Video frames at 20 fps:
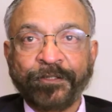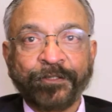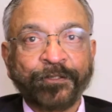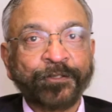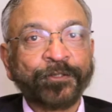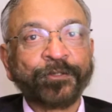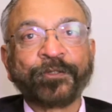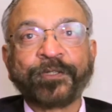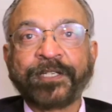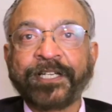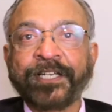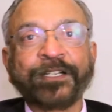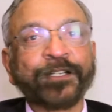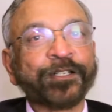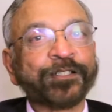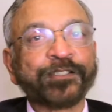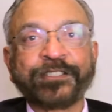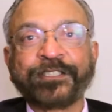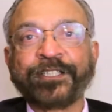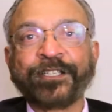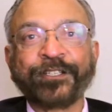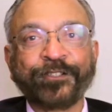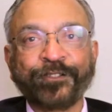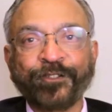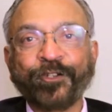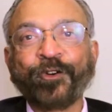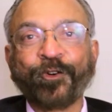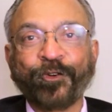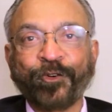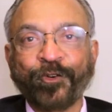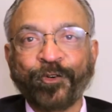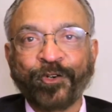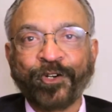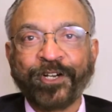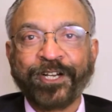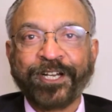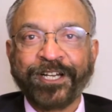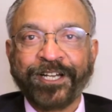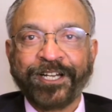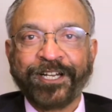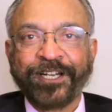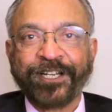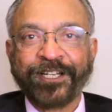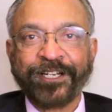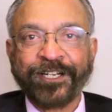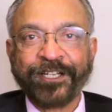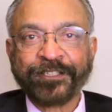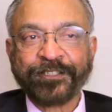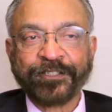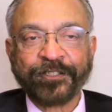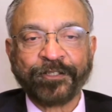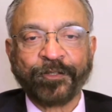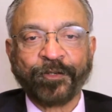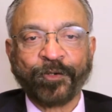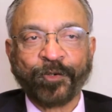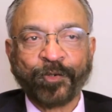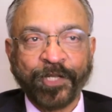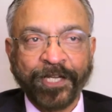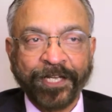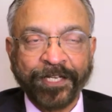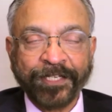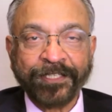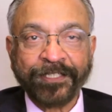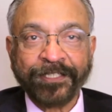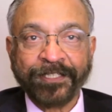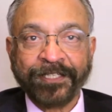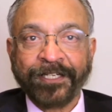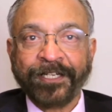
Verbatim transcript: you cannot say no. And I said, Okay,